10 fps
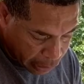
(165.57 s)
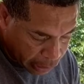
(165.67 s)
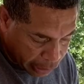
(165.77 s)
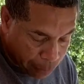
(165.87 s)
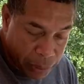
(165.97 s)

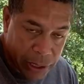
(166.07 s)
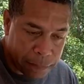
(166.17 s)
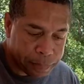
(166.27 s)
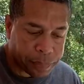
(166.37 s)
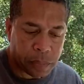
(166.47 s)
lip here.
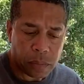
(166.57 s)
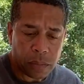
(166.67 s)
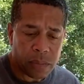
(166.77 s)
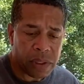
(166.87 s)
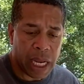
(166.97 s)

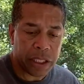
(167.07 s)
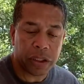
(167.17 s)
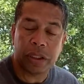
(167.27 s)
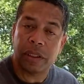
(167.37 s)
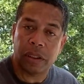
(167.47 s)
I
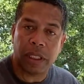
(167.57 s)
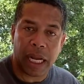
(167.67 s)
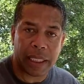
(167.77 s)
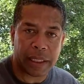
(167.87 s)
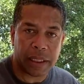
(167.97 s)

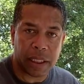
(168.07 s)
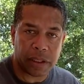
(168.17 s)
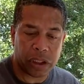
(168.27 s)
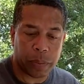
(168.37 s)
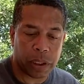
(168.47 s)

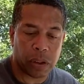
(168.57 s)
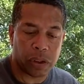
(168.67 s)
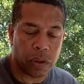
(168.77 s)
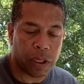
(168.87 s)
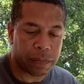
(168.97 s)
super glued
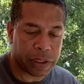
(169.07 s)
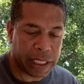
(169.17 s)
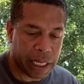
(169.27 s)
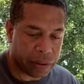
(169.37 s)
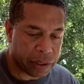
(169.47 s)
2 of them
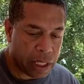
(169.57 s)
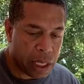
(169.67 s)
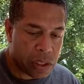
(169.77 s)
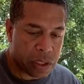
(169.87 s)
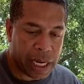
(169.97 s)
together.
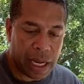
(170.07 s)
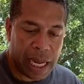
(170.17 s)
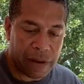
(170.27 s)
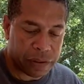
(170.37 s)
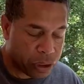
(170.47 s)
So now I
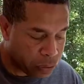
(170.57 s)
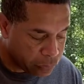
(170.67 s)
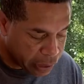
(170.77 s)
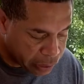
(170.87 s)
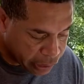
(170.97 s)
have 2 of
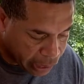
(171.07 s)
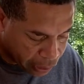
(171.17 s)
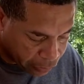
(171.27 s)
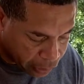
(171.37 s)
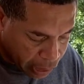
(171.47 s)
these
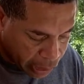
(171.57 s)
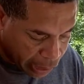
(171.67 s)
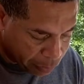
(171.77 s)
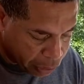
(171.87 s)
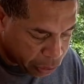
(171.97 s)
together, and
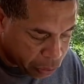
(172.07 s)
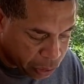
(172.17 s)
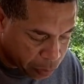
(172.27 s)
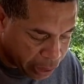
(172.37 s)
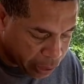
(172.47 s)
I'm just using
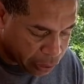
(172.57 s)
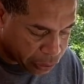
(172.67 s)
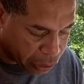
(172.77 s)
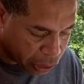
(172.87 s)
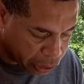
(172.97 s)
them here as a
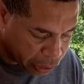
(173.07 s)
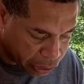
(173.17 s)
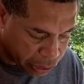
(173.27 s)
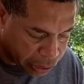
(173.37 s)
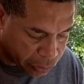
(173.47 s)
cushion
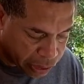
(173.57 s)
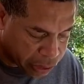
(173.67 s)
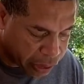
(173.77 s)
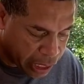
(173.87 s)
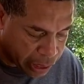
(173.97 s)
just to
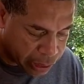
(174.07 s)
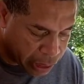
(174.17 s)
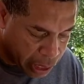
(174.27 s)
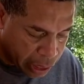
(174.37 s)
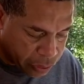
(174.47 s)
extend,
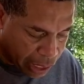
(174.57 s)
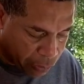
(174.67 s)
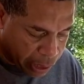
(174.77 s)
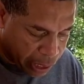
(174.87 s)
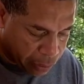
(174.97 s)
so that
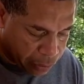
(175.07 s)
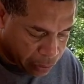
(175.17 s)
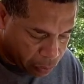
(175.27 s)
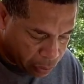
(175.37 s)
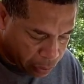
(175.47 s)
way
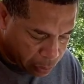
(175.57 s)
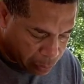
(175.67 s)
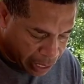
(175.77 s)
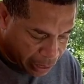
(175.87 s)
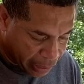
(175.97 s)

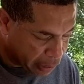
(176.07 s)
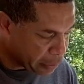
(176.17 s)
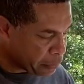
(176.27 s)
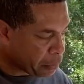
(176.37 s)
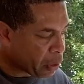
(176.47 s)
my
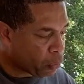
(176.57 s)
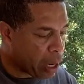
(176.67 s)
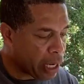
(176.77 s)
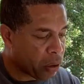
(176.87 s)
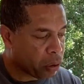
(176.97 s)

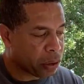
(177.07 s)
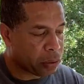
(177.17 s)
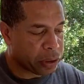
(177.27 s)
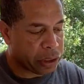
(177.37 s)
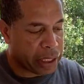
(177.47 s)
rod holders
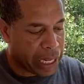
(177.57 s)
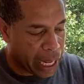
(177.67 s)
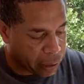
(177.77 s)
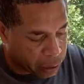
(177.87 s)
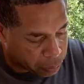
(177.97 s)
will stick out
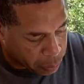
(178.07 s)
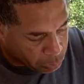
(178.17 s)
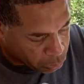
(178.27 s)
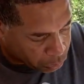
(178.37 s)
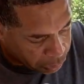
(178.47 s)
a little bit
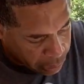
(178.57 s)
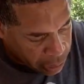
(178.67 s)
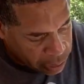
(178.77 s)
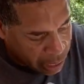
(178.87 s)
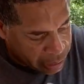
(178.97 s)
more,
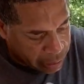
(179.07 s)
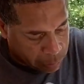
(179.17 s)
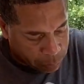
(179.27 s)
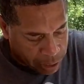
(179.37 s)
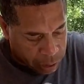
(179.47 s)
so I can
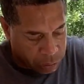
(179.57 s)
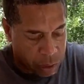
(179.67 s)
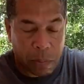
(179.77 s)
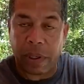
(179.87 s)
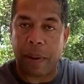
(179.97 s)
get better
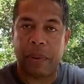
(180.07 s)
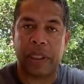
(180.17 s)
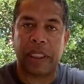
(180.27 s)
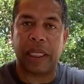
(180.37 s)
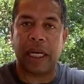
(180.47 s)
grip when I
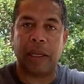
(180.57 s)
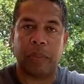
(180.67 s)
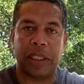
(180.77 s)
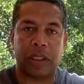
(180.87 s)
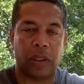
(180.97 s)
put the
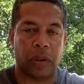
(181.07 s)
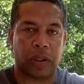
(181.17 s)
bungee cords